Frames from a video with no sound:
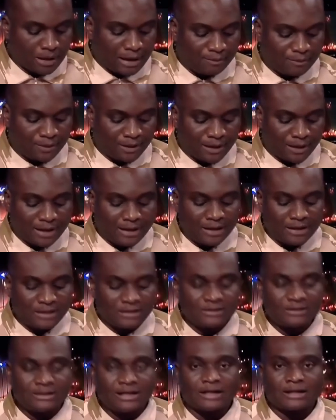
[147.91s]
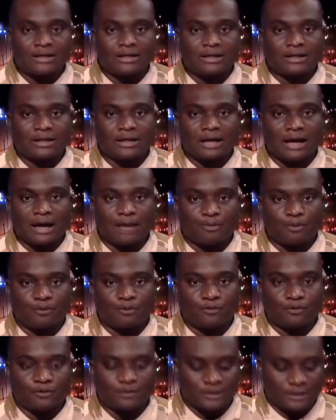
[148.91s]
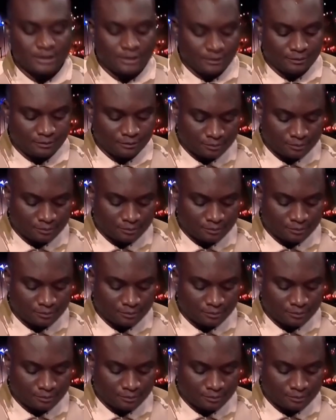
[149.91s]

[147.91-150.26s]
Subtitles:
the locations of our Patriotic Defense